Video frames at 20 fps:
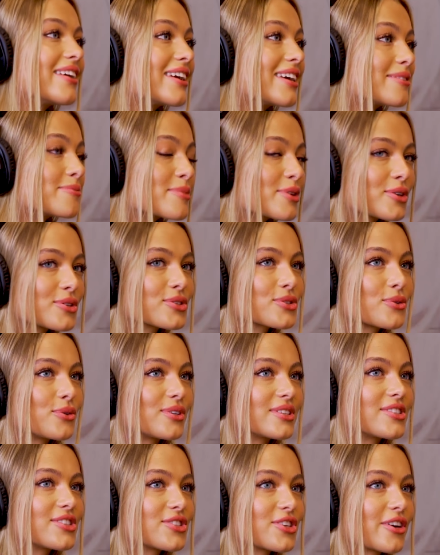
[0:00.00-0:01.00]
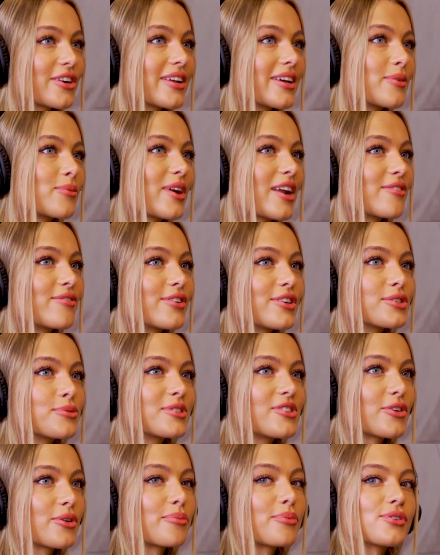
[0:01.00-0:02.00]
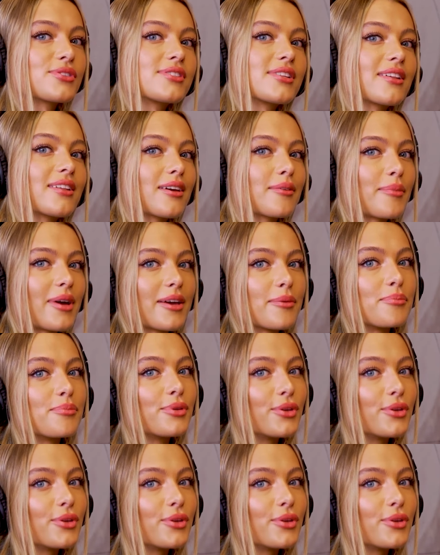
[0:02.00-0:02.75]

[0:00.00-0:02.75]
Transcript: But in middle school, it started when I first started posting like my